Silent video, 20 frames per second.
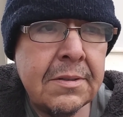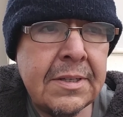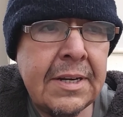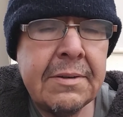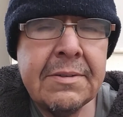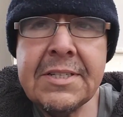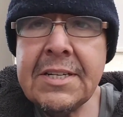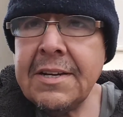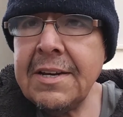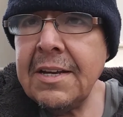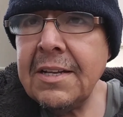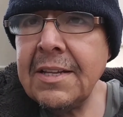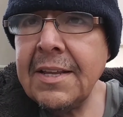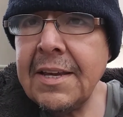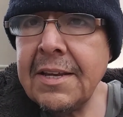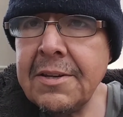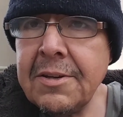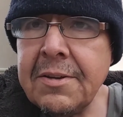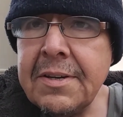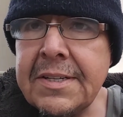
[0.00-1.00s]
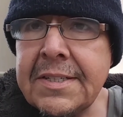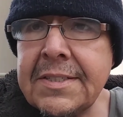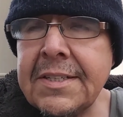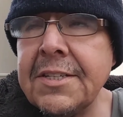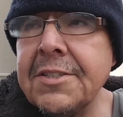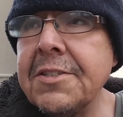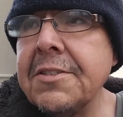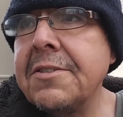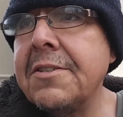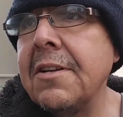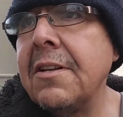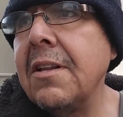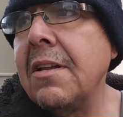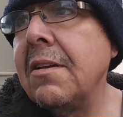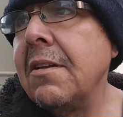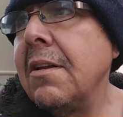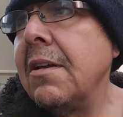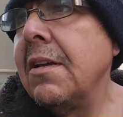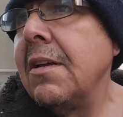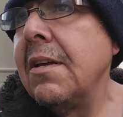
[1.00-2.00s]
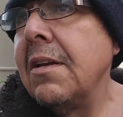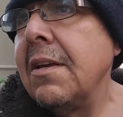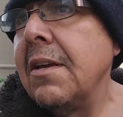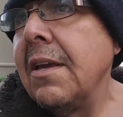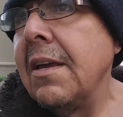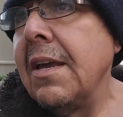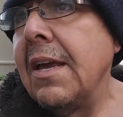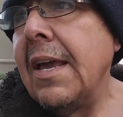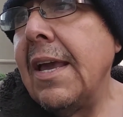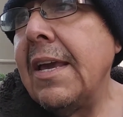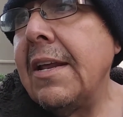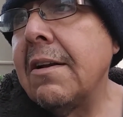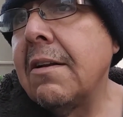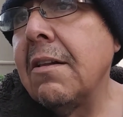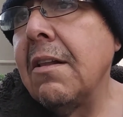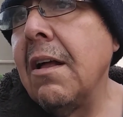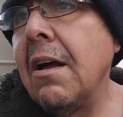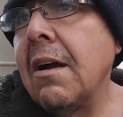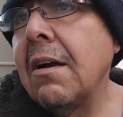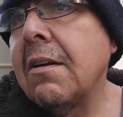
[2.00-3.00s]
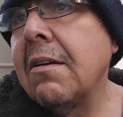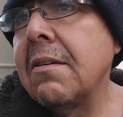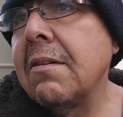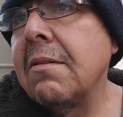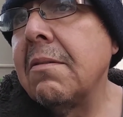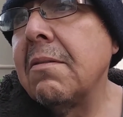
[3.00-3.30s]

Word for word: downtown LA Union Station until 8 o'clock.